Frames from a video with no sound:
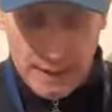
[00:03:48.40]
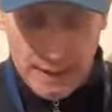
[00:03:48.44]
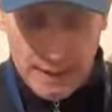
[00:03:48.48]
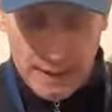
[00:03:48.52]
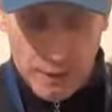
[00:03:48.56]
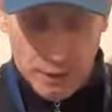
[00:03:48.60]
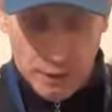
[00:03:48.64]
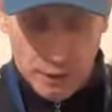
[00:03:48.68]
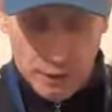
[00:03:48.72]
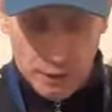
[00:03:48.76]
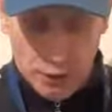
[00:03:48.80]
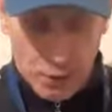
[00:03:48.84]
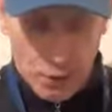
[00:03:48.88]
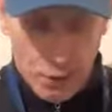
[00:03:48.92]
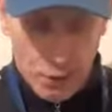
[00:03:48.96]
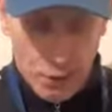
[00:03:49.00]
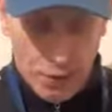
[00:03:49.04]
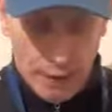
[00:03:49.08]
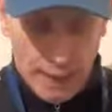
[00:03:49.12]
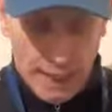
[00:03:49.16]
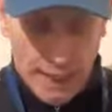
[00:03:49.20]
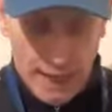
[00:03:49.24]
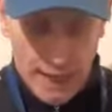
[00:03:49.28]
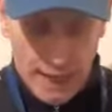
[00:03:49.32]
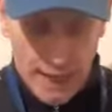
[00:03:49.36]
it was
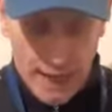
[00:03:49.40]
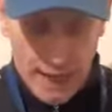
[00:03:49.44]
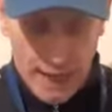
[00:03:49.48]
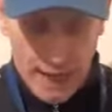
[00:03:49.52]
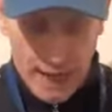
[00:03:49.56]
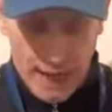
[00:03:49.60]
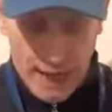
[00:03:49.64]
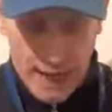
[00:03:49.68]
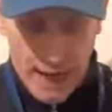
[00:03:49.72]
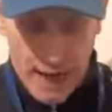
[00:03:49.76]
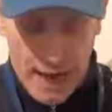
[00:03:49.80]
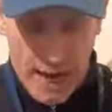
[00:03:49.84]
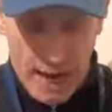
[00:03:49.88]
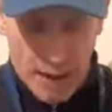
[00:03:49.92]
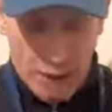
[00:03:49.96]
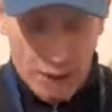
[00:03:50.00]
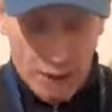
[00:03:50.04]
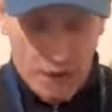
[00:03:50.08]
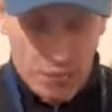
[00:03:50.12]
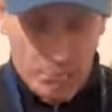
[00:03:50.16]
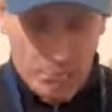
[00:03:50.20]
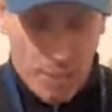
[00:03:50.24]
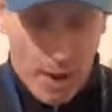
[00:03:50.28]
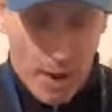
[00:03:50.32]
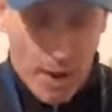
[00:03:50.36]
only
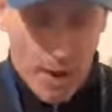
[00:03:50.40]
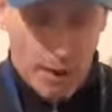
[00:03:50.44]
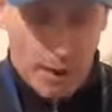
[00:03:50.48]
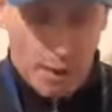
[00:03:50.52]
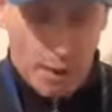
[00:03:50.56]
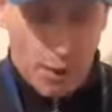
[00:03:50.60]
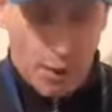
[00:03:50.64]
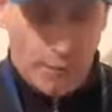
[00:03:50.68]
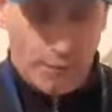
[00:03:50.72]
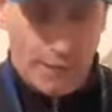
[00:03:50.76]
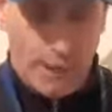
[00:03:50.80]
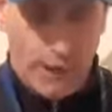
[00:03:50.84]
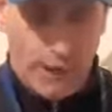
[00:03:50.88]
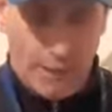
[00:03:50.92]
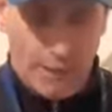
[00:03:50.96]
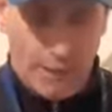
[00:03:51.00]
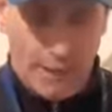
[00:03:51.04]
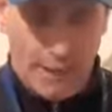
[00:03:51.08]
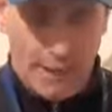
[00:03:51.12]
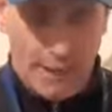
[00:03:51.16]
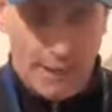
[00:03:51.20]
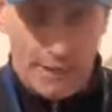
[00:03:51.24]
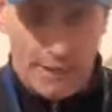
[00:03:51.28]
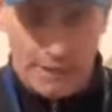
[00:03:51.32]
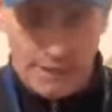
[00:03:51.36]
part of the
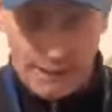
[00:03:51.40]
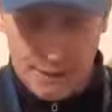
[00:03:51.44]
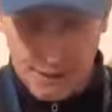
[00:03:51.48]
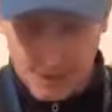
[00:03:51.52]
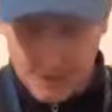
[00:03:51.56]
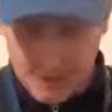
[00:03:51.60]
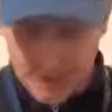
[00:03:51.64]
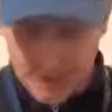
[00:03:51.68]
offence,